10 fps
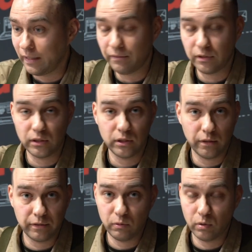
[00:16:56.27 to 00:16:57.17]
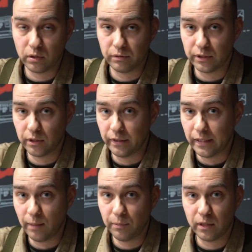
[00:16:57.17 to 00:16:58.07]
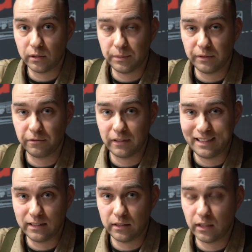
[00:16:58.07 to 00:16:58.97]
Level of the water is going up. There will be floods.